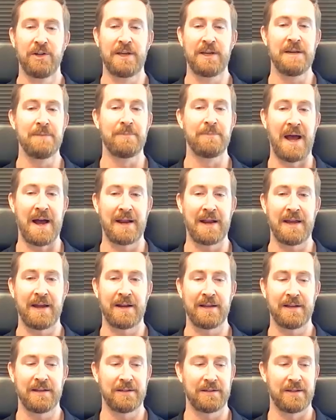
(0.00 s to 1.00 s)
looking back
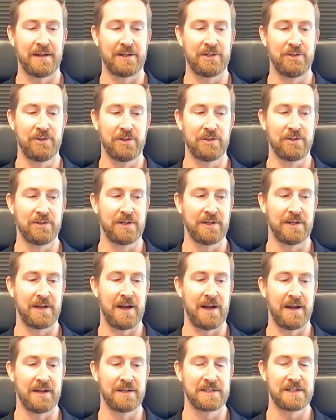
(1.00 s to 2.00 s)
at it, like you can look in
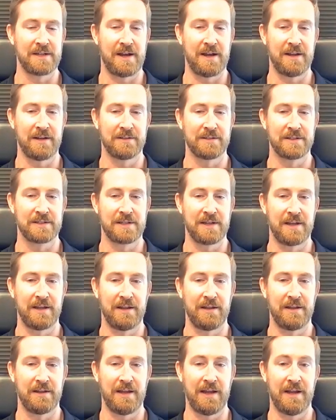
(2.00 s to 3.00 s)
hindsight and
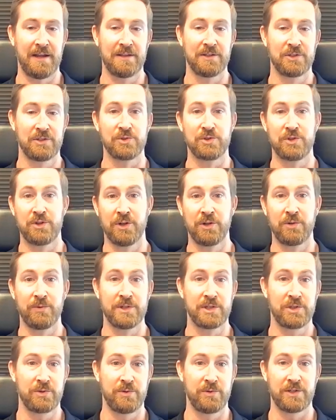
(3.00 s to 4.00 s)
say, hey, this was good.
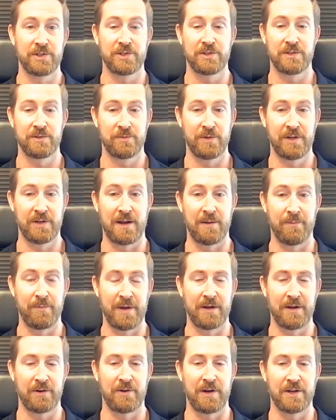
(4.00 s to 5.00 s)
We switched, we got
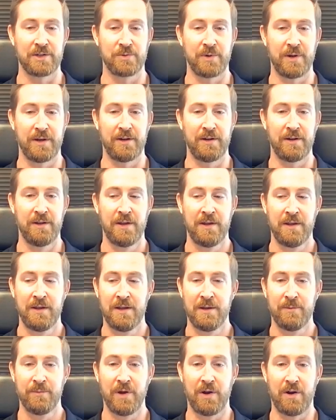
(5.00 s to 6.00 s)
bank graduated.
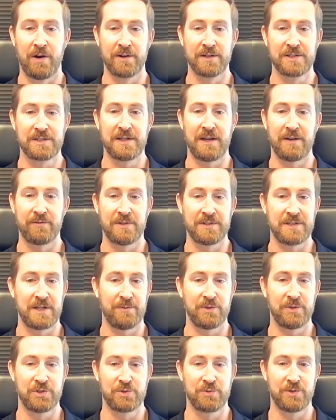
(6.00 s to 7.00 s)
But honestly, every
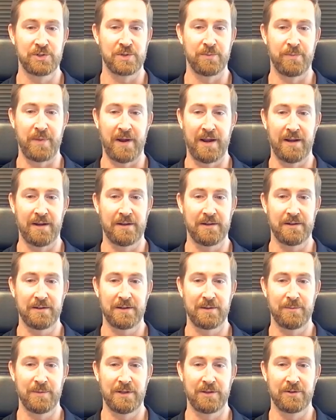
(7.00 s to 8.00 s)
time you switch a bank,
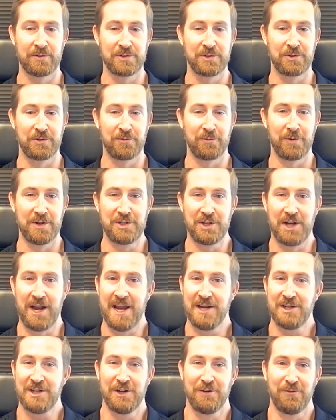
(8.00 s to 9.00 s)
I mean, there's an
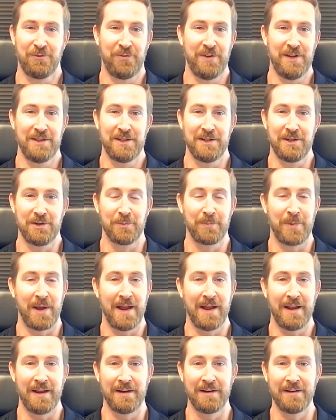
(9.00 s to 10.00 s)
origination fee that you're
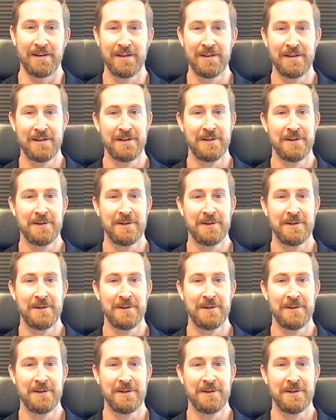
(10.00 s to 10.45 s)
paying.